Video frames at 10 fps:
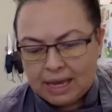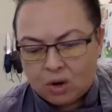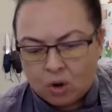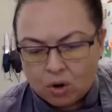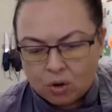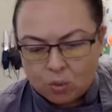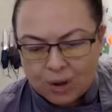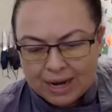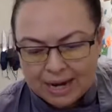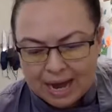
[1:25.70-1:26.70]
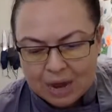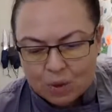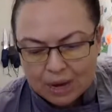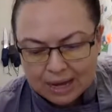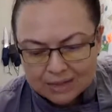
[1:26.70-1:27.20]
corn right now
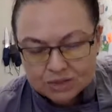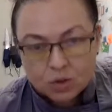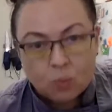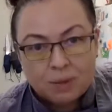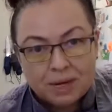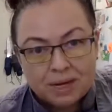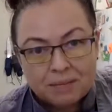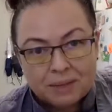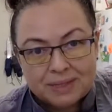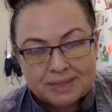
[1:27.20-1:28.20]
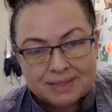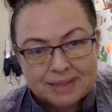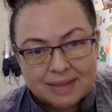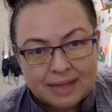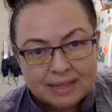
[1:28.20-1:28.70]
has so many
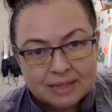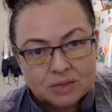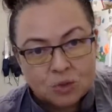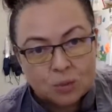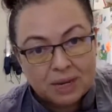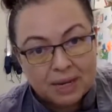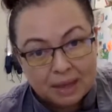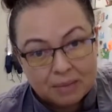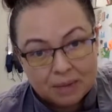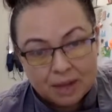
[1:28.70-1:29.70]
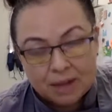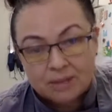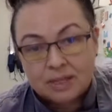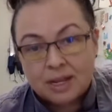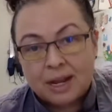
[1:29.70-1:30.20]
pesticides and so many chemicals